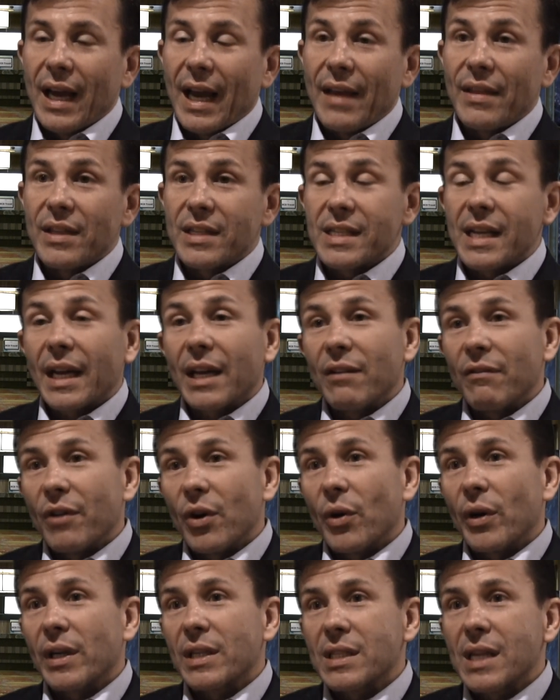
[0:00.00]
And the second
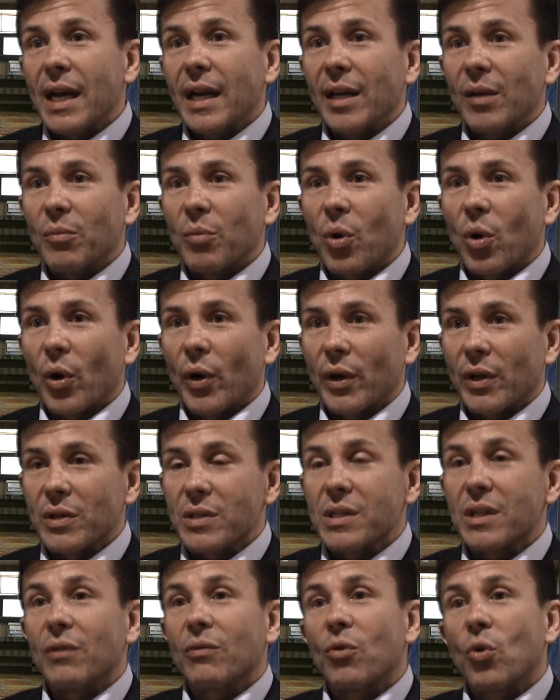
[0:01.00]
very exciting part
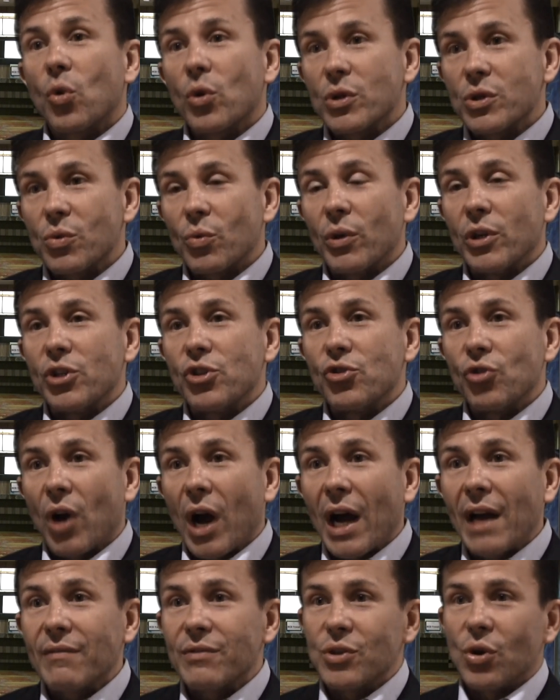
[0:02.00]
is, and of course what
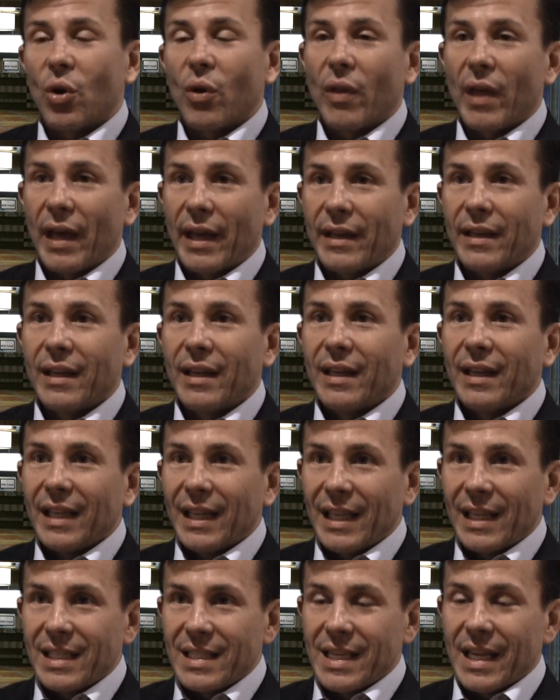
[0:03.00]
drives all that
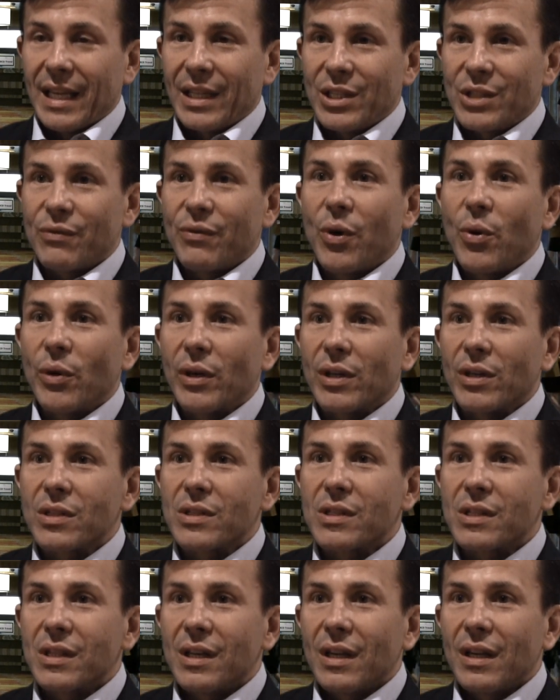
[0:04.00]
intense
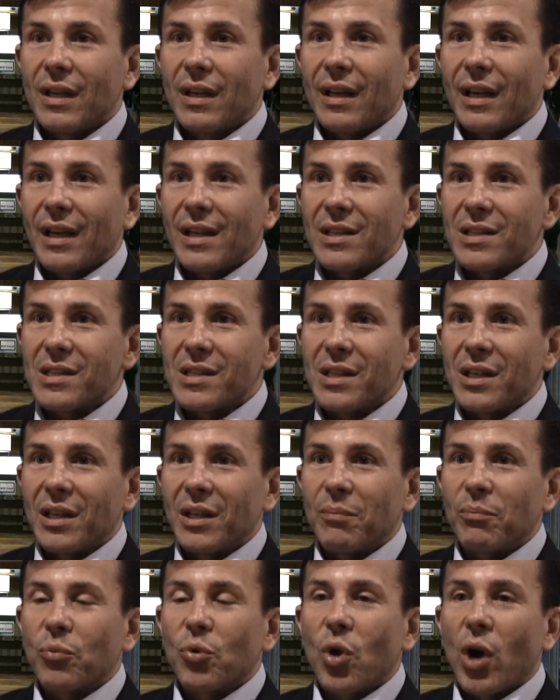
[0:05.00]
focus, is
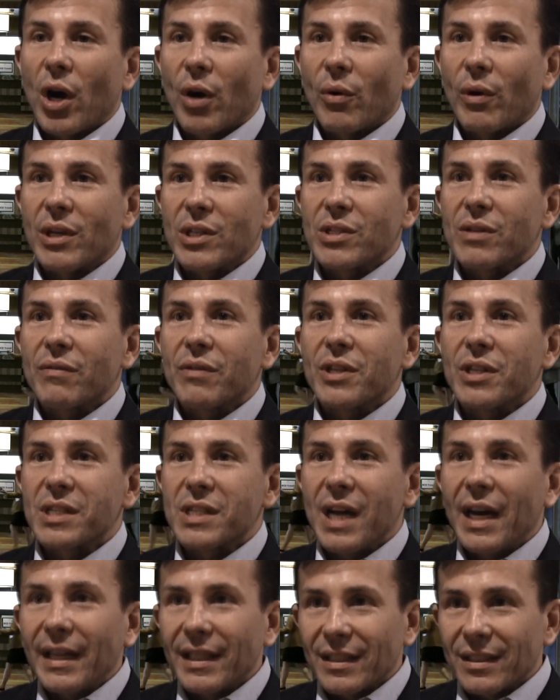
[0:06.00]
the progress of the
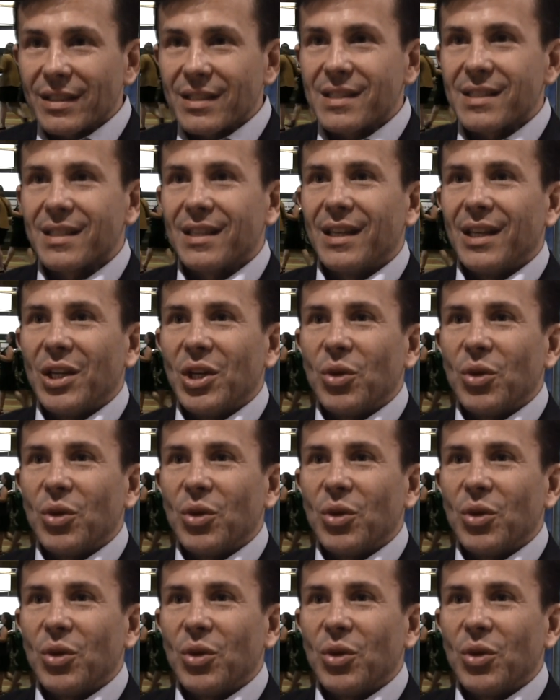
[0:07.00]
science.